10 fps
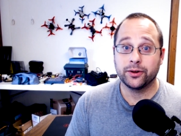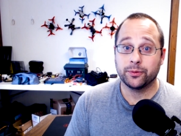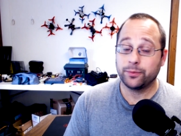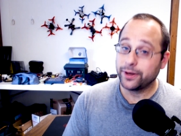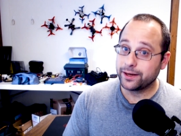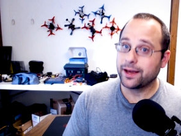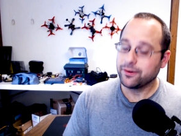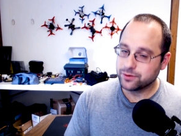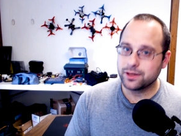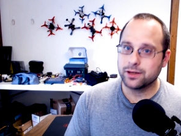But
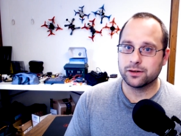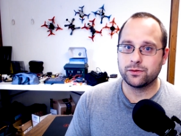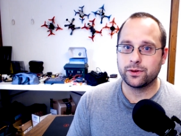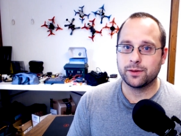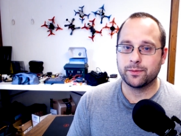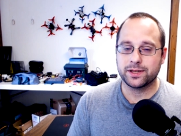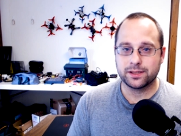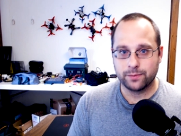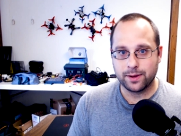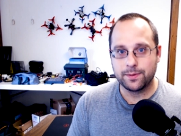after the interview with him, I
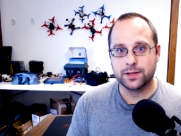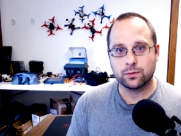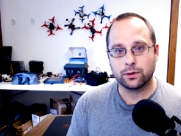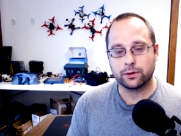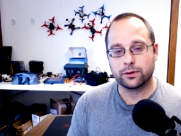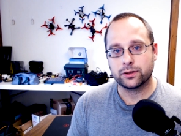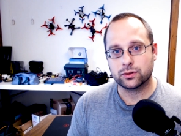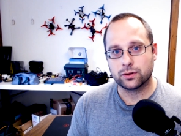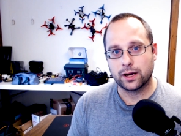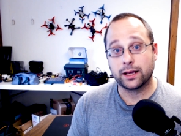said, maybe it's worth a
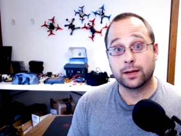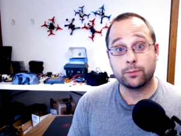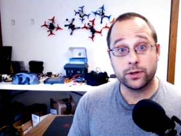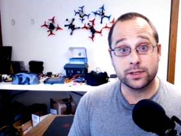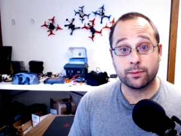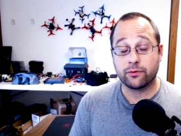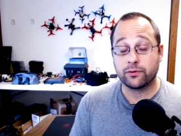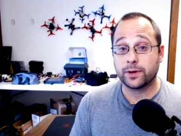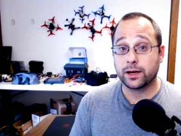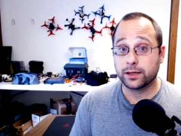try. And I put some of
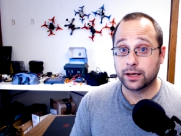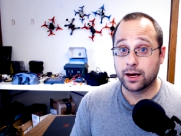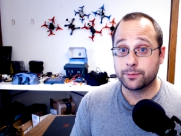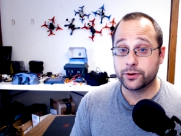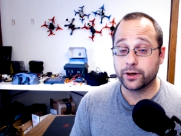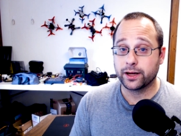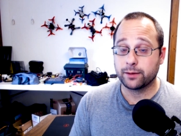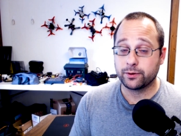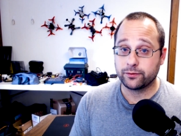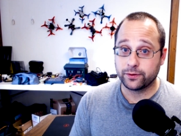them on a copter and
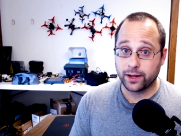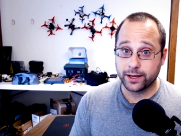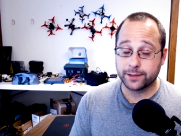I've been flying